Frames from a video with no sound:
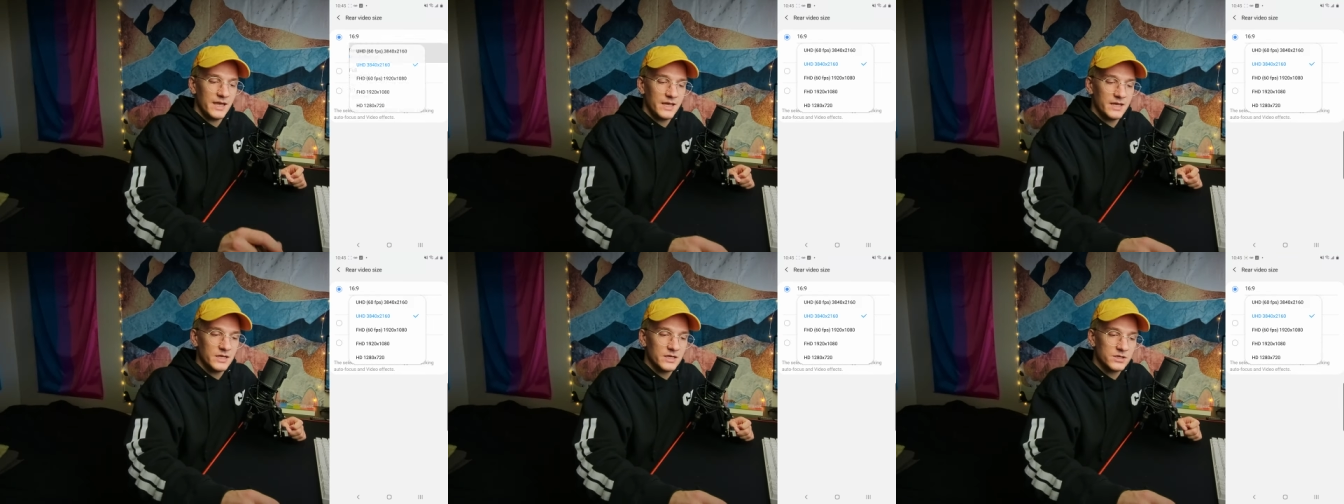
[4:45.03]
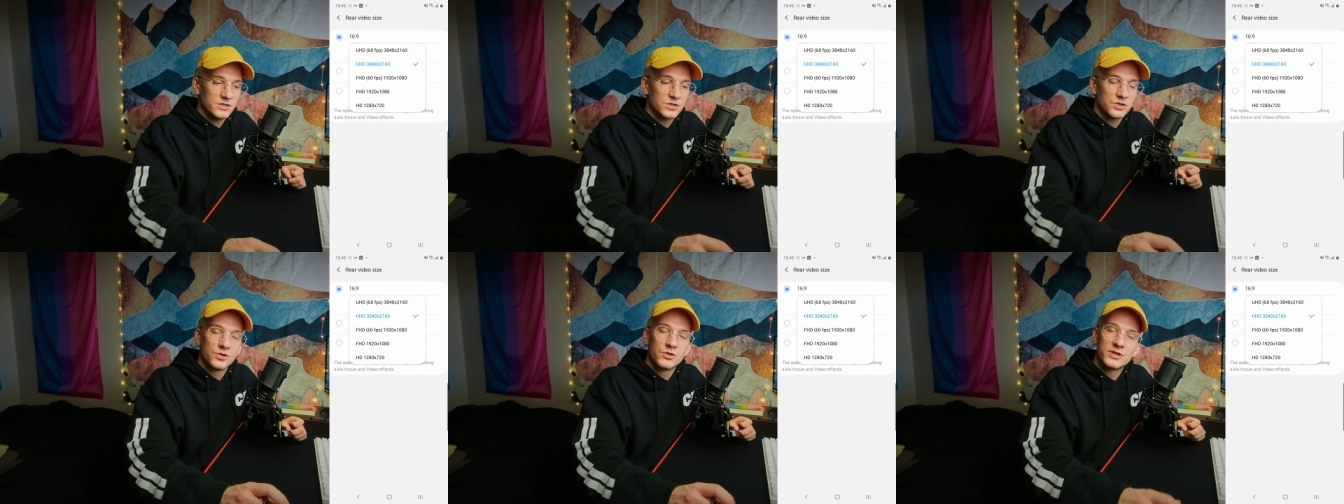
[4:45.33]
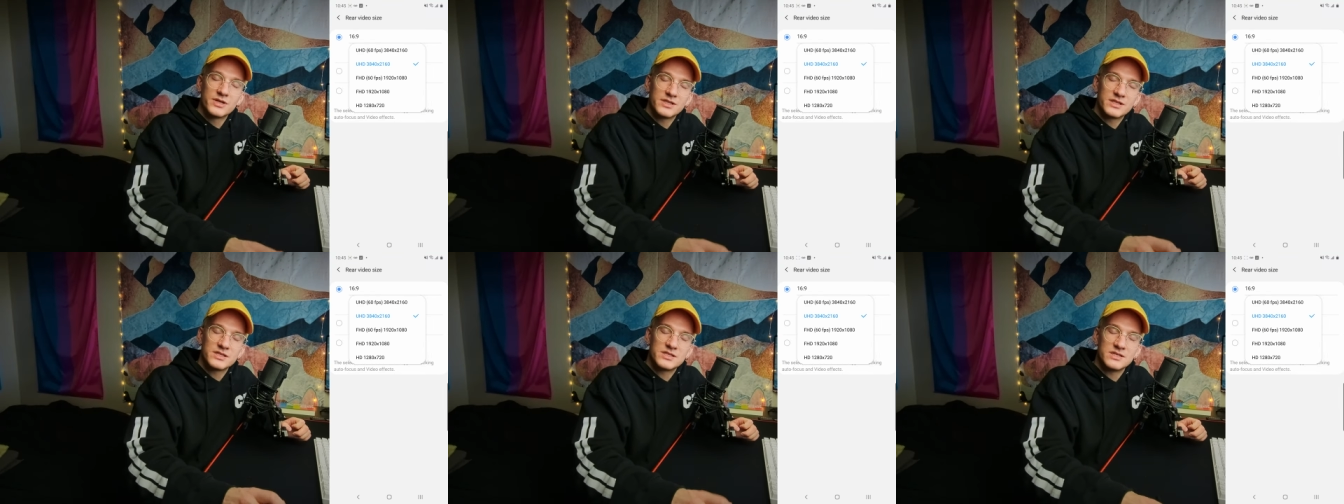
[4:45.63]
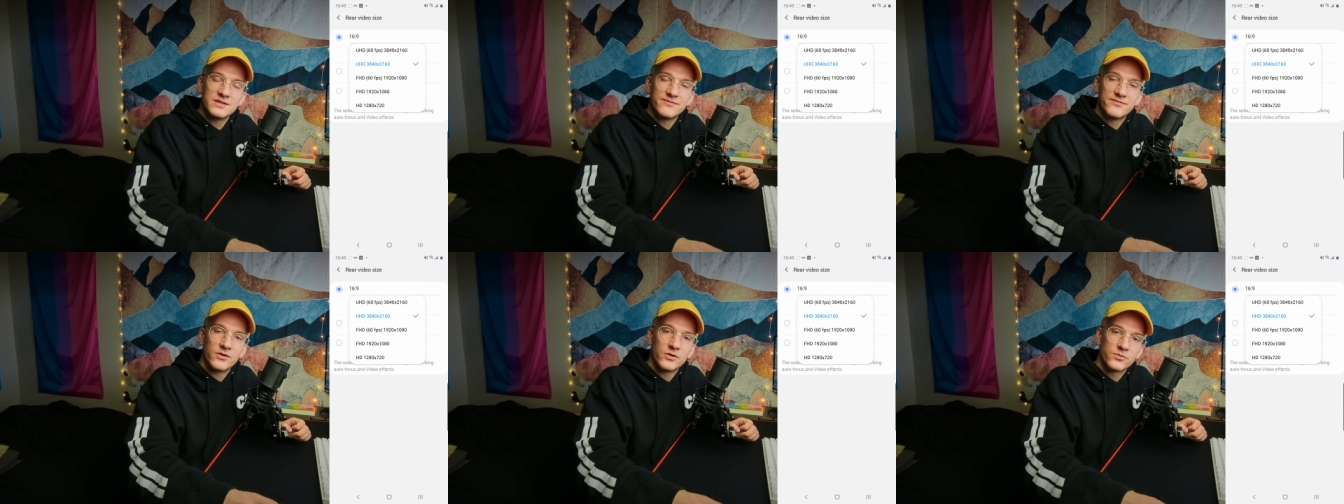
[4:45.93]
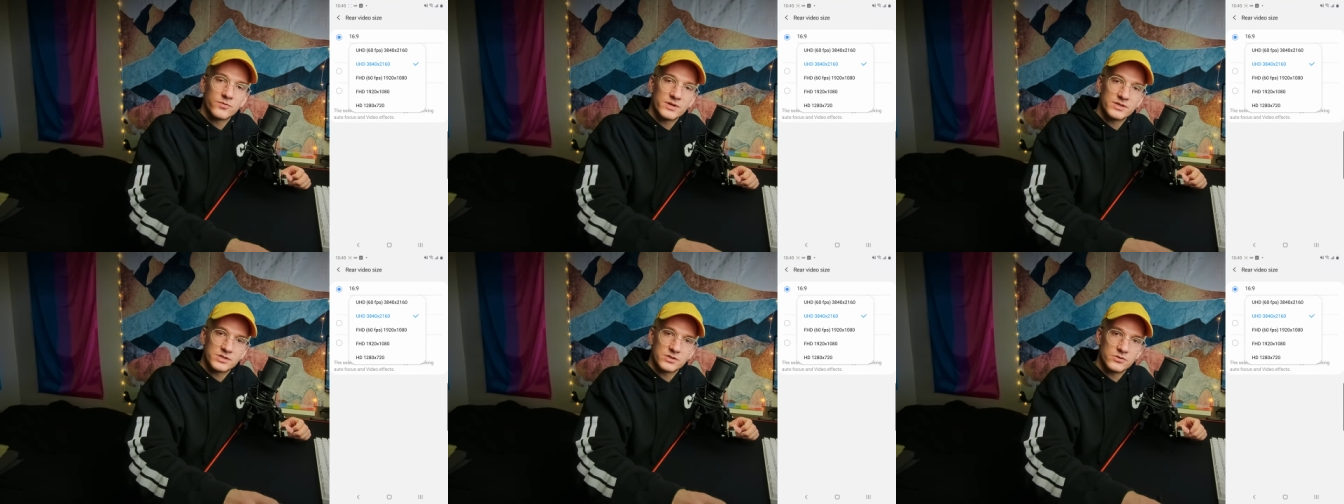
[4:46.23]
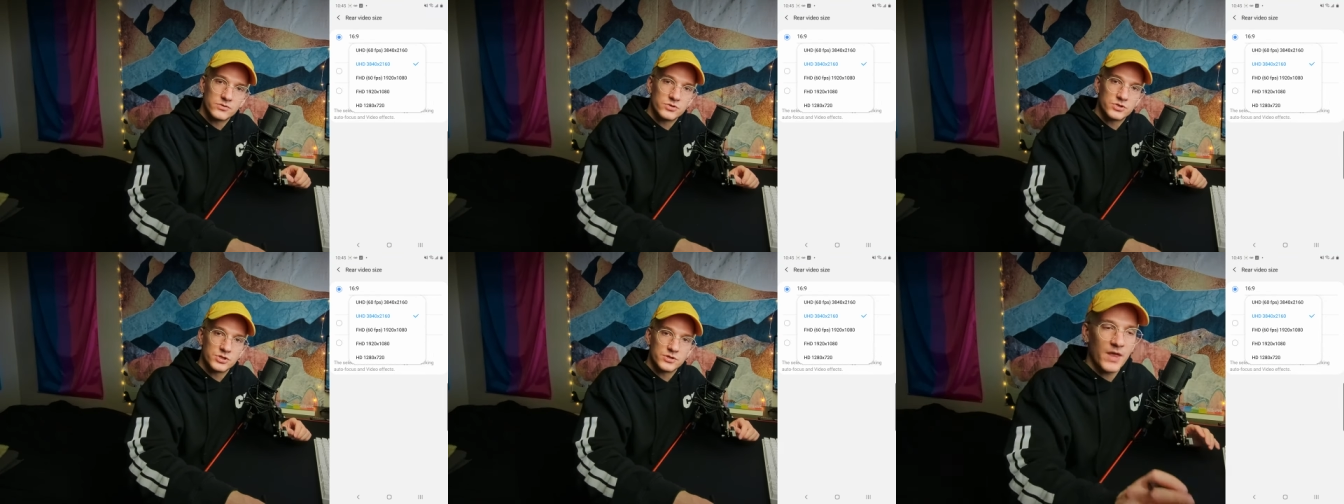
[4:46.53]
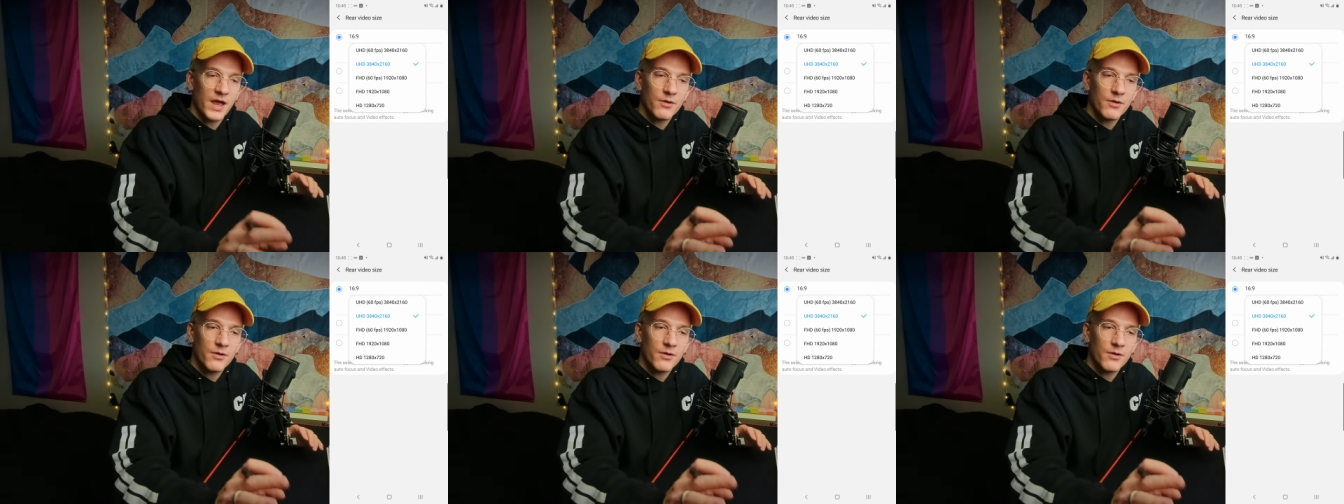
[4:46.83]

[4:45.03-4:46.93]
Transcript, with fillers: and look at the default resolution.